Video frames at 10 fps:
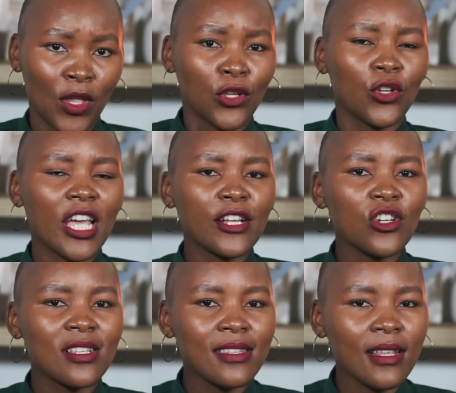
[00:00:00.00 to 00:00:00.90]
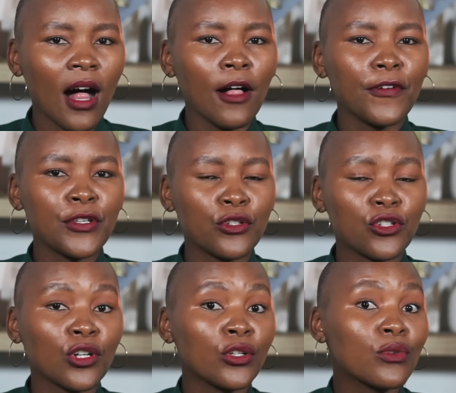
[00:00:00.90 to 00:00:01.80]
You get yourself and your
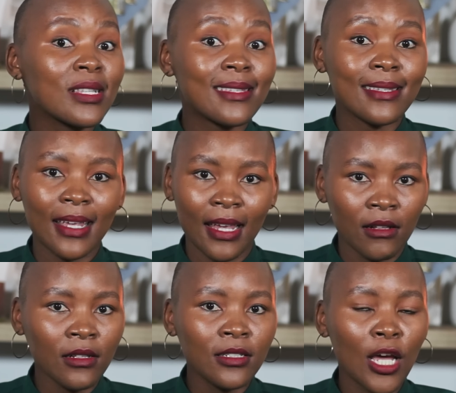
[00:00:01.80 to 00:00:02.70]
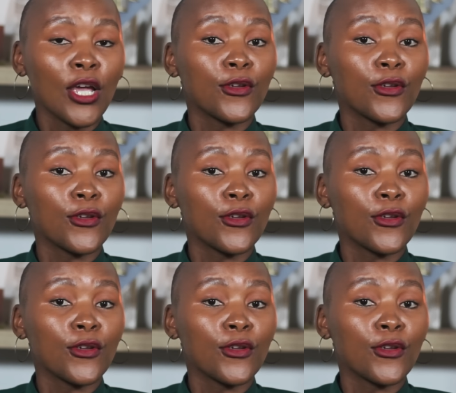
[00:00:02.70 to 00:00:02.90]
children skilled.